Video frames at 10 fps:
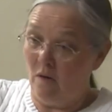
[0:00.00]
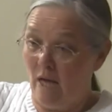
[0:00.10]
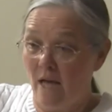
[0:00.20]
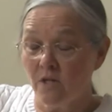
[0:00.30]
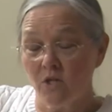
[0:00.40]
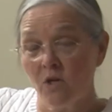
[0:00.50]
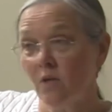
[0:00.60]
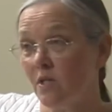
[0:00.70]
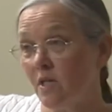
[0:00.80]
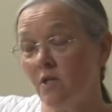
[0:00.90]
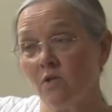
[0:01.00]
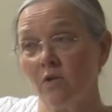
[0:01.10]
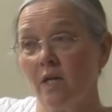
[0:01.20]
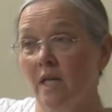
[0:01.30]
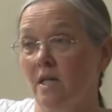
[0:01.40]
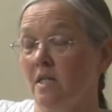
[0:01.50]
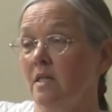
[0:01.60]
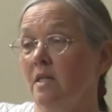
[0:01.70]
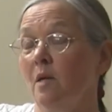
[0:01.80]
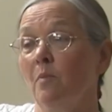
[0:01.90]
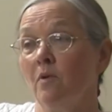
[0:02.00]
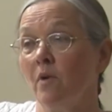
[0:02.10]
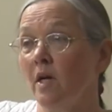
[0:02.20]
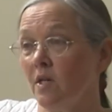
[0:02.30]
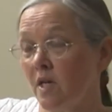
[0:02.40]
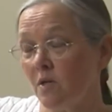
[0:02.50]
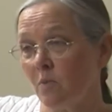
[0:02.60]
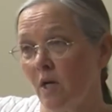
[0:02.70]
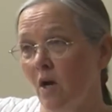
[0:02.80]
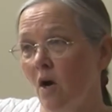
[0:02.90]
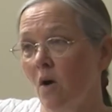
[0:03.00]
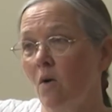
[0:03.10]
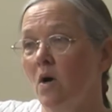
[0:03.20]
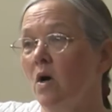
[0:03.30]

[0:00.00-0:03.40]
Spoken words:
Assagioli's history is deep and rich, as we know.